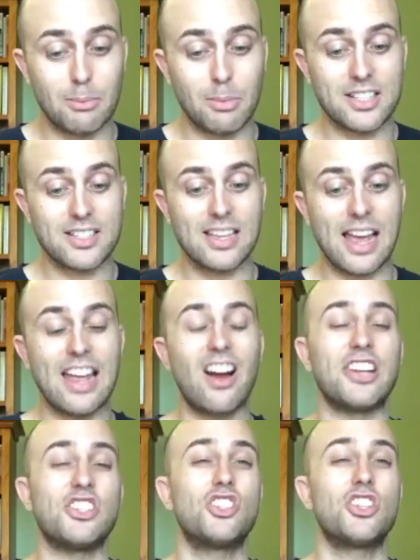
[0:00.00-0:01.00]
I might say,
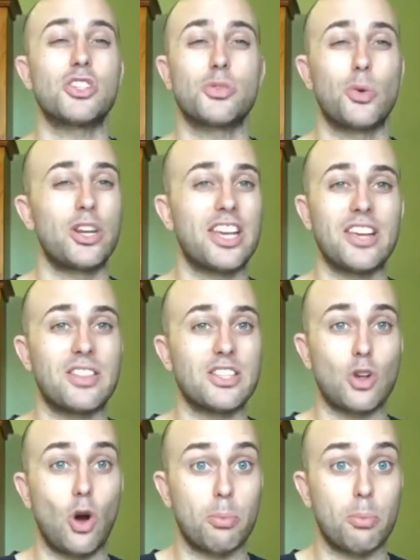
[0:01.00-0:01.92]
I just want to get this